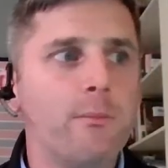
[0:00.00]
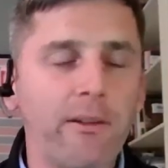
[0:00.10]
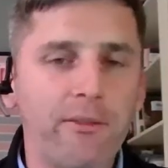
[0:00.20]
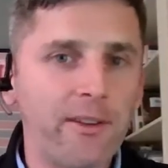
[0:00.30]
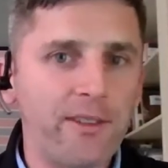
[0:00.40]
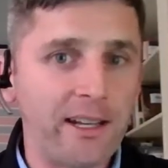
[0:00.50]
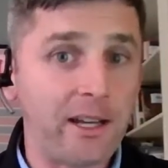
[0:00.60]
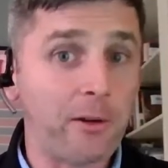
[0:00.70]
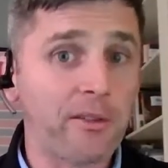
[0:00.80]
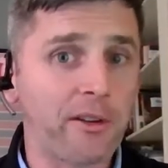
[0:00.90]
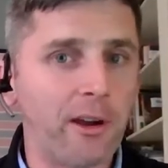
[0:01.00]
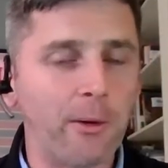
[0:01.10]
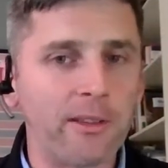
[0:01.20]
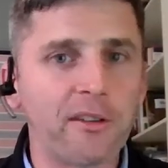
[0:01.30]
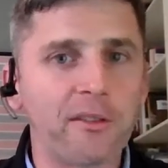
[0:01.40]
about 15 years
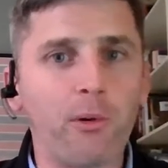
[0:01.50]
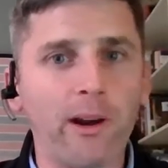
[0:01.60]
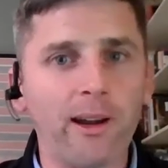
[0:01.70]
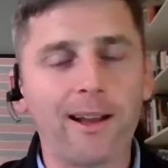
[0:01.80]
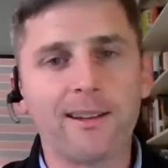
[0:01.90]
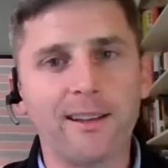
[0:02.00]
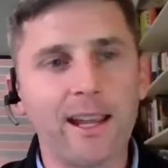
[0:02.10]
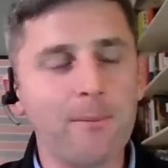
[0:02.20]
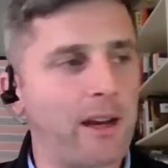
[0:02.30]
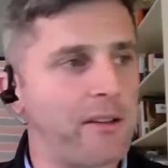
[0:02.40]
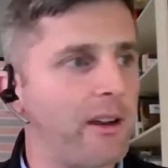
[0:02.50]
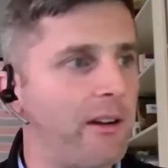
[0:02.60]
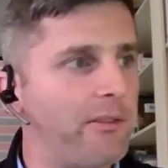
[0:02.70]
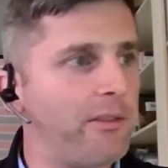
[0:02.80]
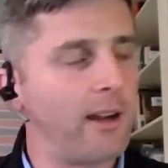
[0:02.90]
ago at this point, not to date
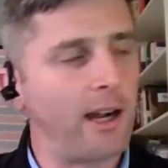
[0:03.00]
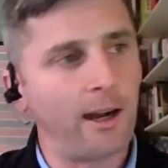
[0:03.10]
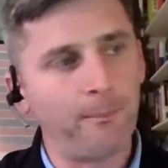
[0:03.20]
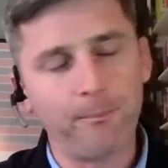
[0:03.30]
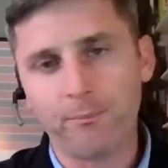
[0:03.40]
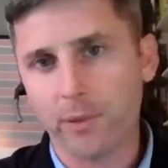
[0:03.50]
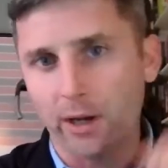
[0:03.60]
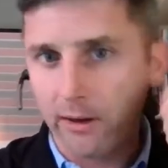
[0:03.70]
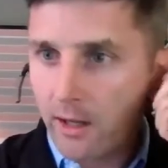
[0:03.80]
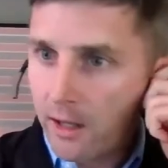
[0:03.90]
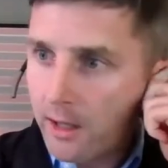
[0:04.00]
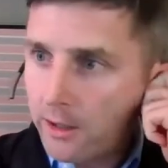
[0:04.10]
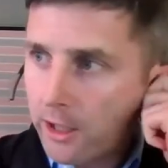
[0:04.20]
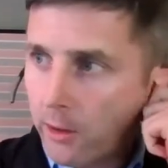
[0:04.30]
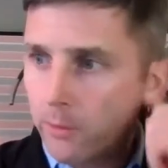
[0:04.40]
myself, um, but
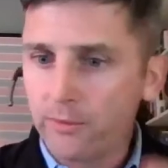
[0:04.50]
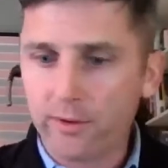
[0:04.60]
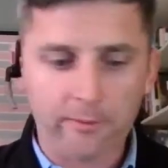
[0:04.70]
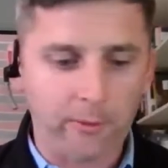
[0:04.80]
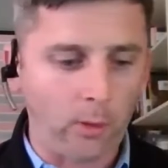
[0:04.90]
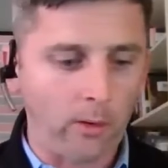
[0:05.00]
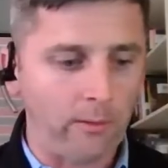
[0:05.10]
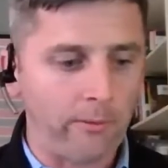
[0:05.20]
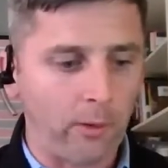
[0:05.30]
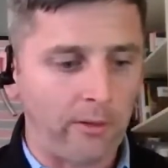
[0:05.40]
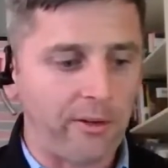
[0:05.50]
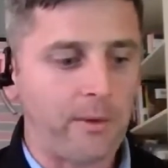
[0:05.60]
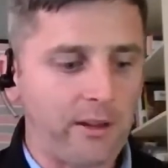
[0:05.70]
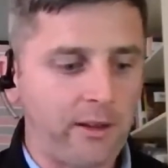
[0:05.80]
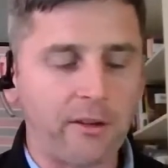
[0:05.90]
you know, to, for for
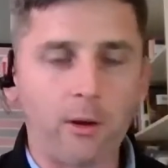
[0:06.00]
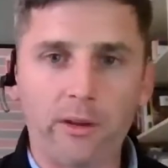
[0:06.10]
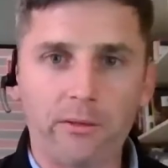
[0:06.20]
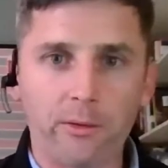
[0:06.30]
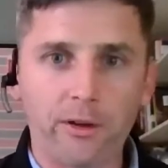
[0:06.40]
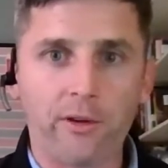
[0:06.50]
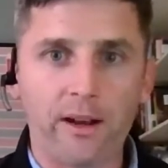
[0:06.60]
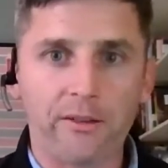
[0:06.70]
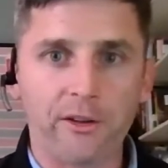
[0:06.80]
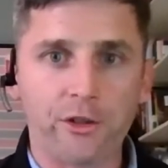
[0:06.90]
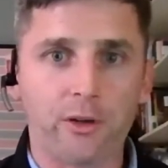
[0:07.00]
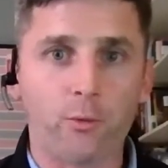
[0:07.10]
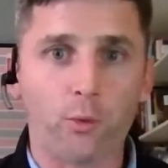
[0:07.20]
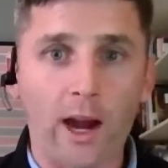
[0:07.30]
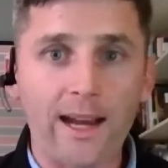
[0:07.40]
somebody that's going through the
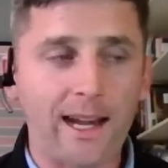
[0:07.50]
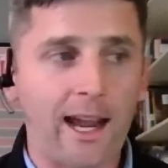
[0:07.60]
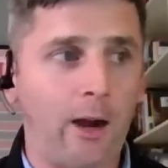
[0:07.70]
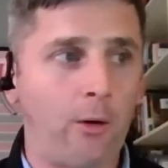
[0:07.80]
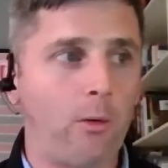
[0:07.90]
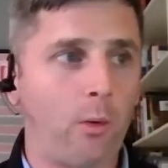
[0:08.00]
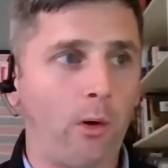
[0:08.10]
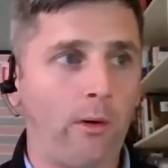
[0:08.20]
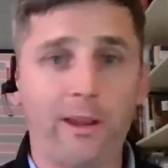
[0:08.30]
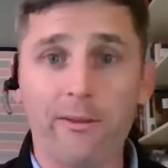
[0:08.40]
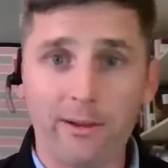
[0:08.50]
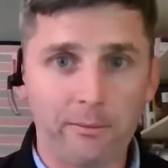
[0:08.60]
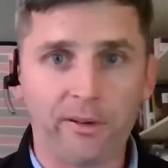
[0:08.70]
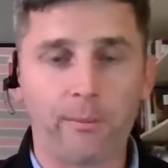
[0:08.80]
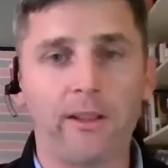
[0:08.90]
transition right now, or
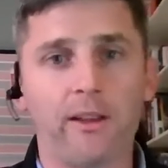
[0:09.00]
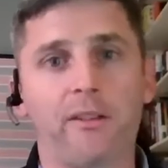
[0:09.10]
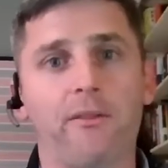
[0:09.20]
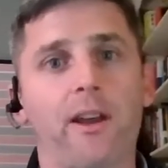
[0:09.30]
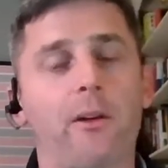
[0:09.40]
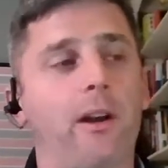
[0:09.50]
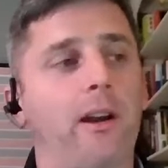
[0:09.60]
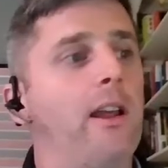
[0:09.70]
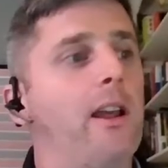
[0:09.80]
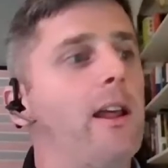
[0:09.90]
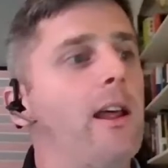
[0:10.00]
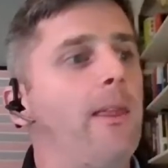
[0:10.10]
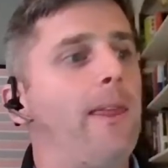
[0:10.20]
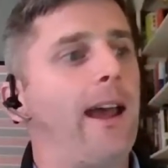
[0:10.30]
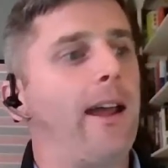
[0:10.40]
even somebody that's a veteran,
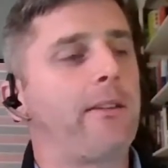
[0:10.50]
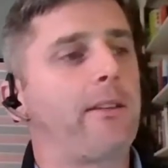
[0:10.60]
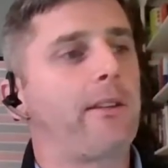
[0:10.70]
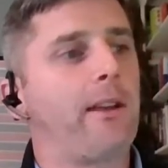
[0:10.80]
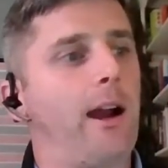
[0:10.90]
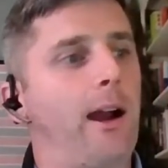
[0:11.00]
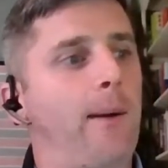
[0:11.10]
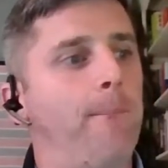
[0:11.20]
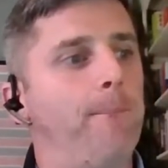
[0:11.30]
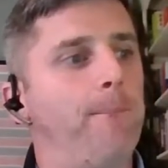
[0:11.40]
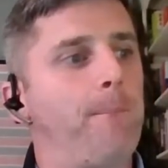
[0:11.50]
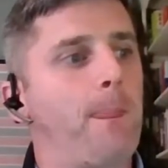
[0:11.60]
that um,